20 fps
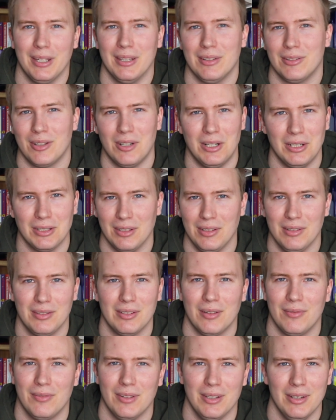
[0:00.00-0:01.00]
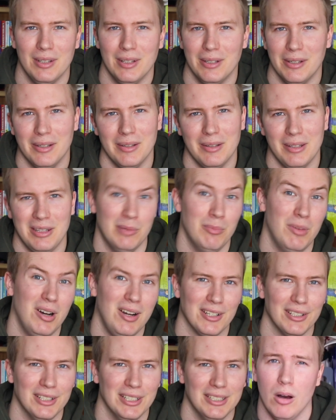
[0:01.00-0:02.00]
get songs and stuff in the in the
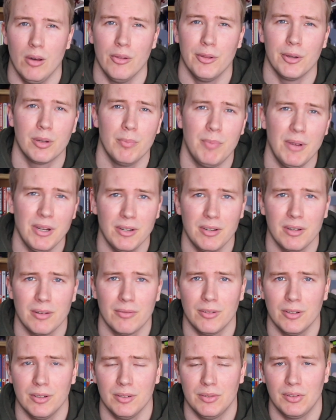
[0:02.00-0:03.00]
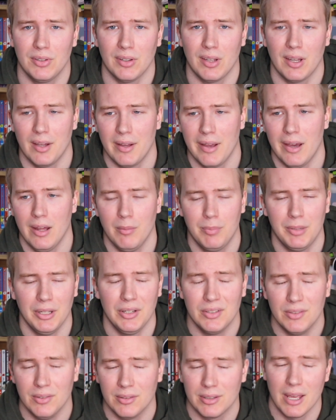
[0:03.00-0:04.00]
manga. Although compared to different uh,
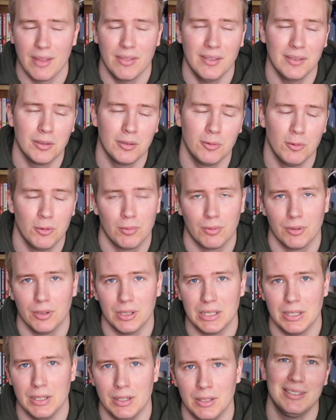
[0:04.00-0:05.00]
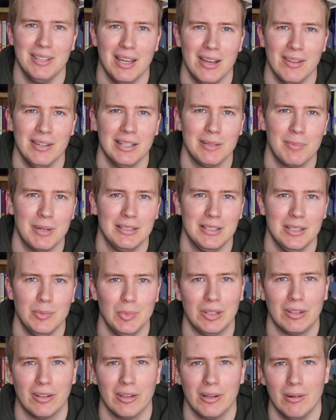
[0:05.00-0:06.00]
adaptations, I think this was really good. Unlike my
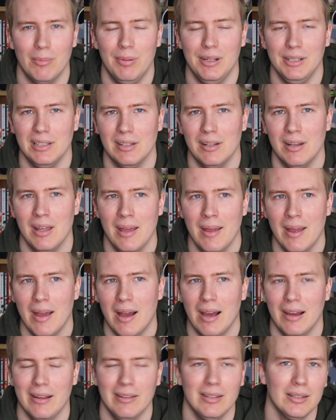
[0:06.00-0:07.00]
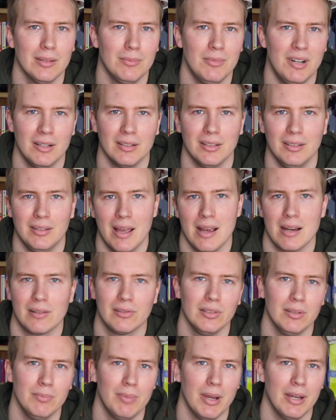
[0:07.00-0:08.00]
Demon Slayer opinion, I think the manga is
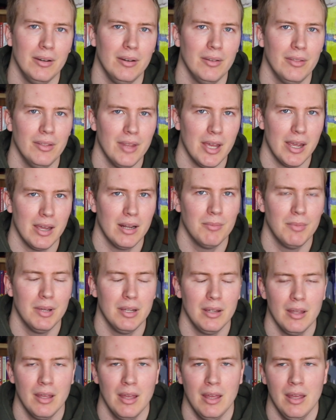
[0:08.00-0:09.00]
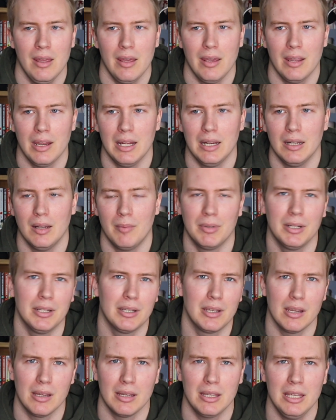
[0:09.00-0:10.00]
actually better than the anime, and I'm gonna
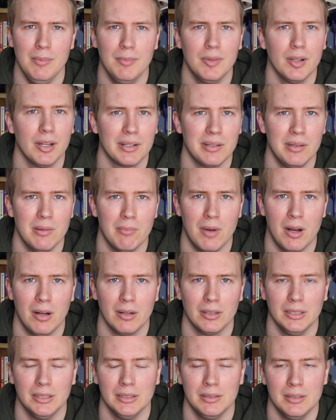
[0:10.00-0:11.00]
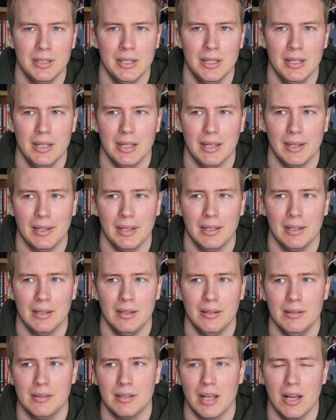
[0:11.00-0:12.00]
keep collecting the manga
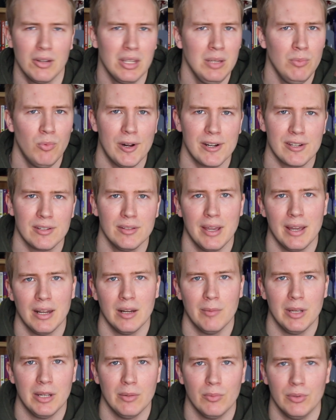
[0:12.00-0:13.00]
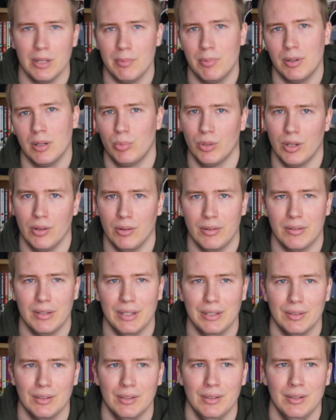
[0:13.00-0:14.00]
and I'll keep watching the anime when they put up another
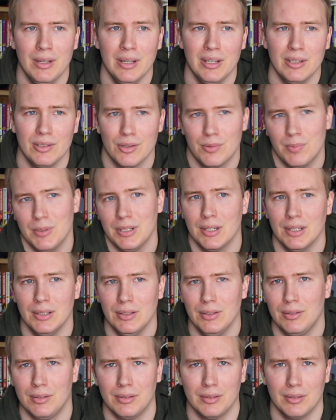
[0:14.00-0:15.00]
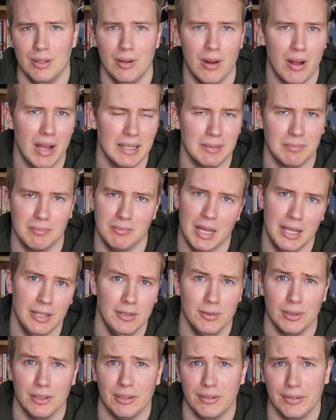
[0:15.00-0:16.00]
season just because, you know, I, I
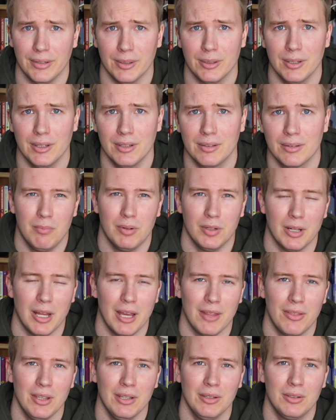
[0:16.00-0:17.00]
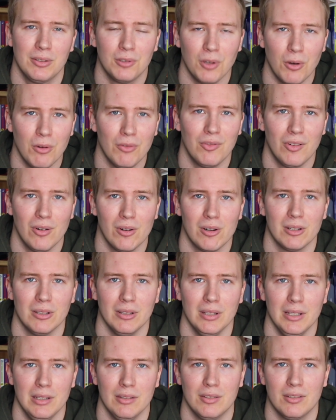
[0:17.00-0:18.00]
enjoy the series. But I think so far
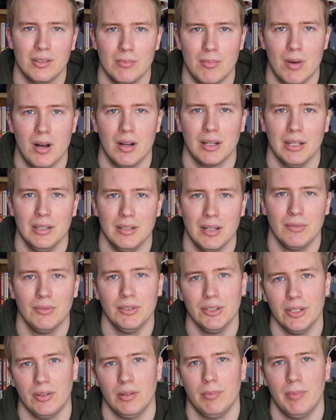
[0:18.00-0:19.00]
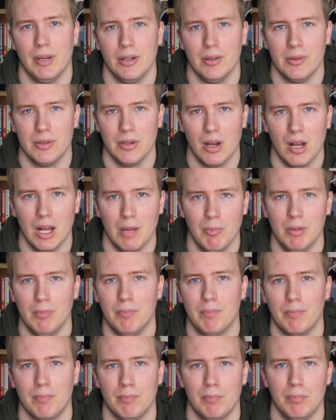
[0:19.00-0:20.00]
at least the manga definitely does a better job at
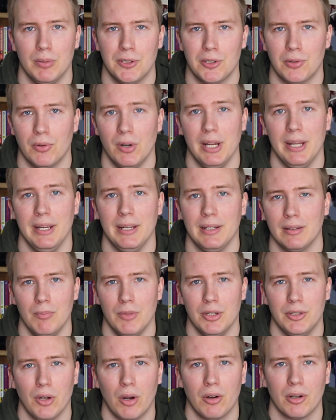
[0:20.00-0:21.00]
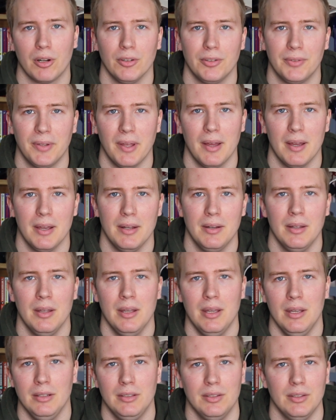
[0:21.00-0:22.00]
portraying the darker side
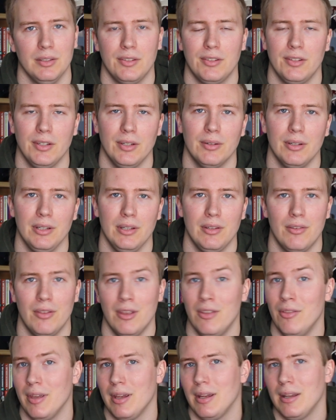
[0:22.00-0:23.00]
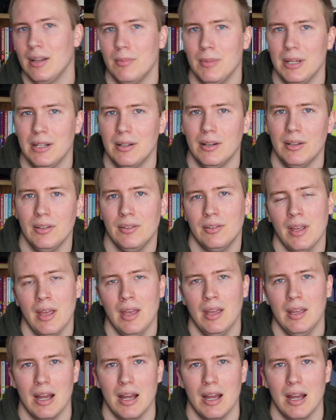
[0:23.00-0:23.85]
to the series than the anime does.